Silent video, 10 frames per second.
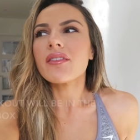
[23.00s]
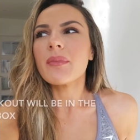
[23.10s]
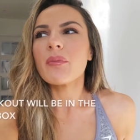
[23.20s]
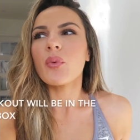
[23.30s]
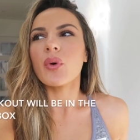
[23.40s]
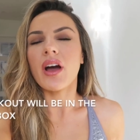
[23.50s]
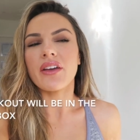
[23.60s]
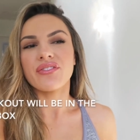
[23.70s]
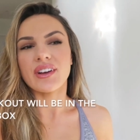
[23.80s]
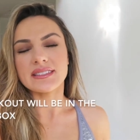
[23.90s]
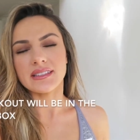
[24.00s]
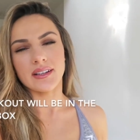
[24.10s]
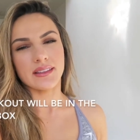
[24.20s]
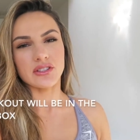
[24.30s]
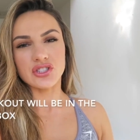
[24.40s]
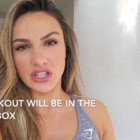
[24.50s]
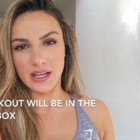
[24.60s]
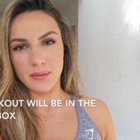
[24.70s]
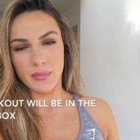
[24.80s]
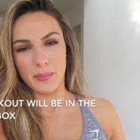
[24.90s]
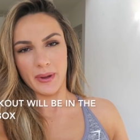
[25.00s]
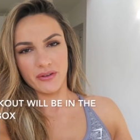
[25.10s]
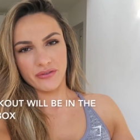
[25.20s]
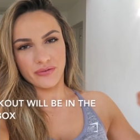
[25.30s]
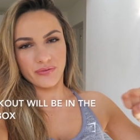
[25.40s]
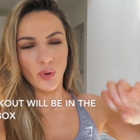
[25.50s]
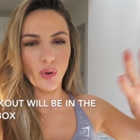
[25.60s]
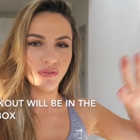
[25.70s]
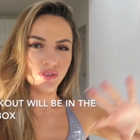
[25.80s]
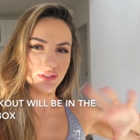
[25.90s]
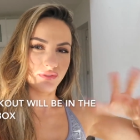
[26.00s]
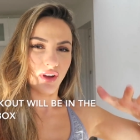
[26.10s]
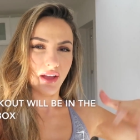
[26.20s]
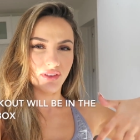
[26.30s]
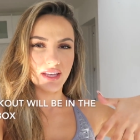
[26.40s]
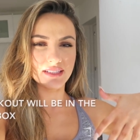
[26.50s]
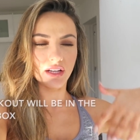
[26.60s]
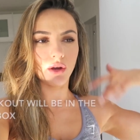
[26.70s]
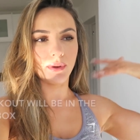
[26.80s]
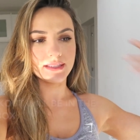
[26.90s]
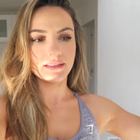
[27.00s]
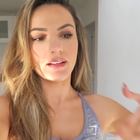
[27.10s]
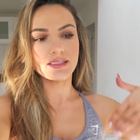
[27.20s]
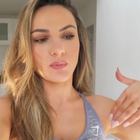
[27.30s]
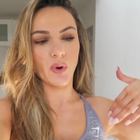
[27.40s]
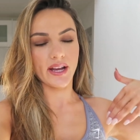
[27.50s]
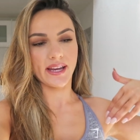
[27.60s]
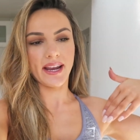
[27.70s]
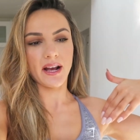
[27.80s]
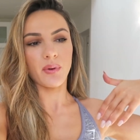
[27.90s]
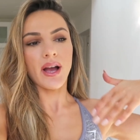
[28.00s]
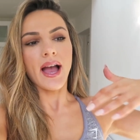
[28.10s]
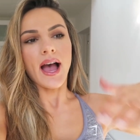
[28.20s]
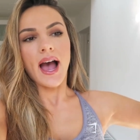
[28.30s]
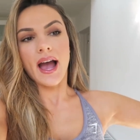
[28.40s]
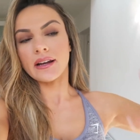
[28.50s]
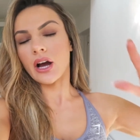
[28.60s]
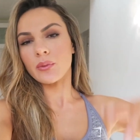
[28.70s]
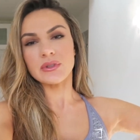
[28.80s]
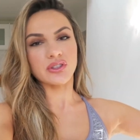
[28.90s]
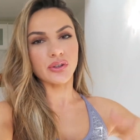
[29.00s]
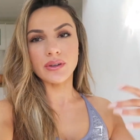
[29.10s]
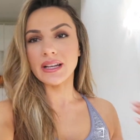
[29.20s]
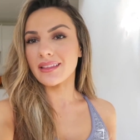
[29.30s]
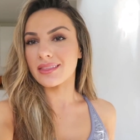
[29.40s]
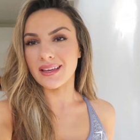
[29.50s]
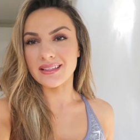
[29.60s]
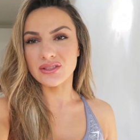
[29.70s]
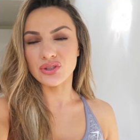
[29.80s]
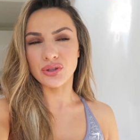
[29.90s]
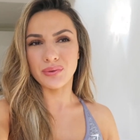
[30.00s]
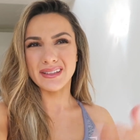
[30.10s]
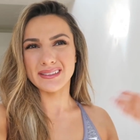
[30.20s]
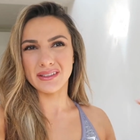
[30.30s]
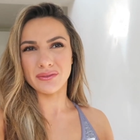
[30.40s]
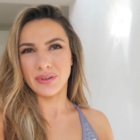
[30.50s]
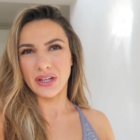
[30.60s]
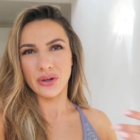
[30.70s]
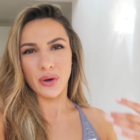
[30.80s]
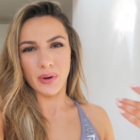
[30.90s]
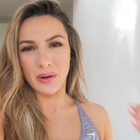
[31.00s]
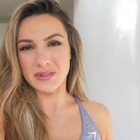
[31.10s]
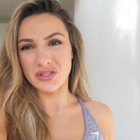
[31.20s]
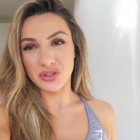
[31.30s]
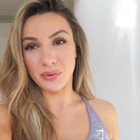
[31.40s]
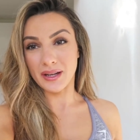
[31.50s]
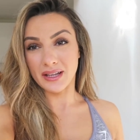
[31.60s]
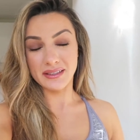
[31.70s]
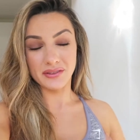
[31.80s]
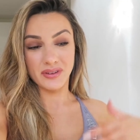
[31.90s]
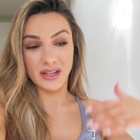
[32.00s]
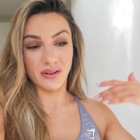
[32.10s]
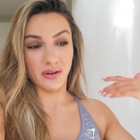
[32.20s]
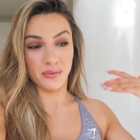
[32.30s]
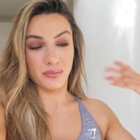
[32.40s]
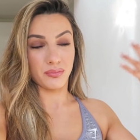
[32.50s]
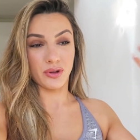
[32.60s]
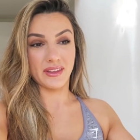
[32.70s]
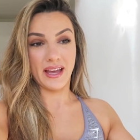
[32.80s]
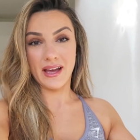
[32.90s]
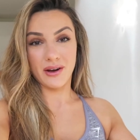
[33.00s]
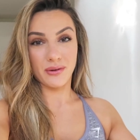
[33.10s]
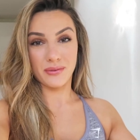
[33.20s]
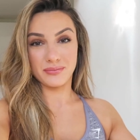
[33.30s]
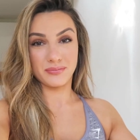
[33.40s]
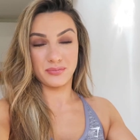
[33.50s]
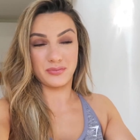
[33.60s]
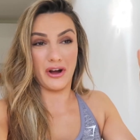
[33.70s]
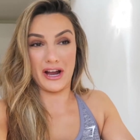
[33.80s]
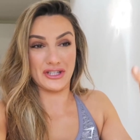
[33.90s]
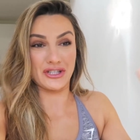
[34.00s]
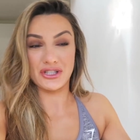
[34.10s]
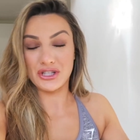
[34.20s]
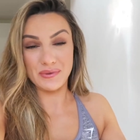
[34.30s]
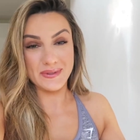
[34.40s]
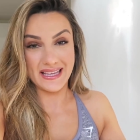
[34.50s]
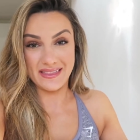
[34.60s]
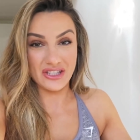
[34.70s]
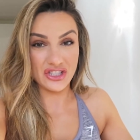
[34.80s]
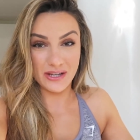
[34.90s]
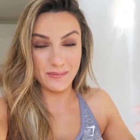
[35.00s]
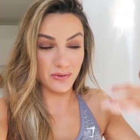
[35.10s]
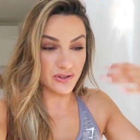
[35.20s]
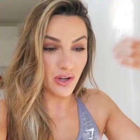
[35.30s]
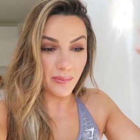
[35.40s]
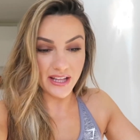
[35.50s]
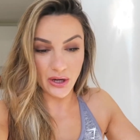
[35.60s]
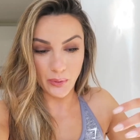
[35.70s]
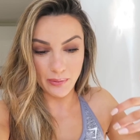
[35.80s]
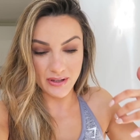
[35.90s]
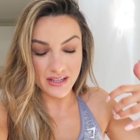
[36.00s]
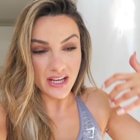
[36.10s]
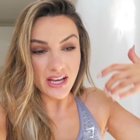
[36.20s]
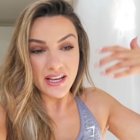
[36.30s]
I remember when I first started the gym about 4 to 5 years ago. I started working out and I was googling things to do. I didn't really know what I was doing. I didn't really know what the hell I should use in the gym. There was so many equipment,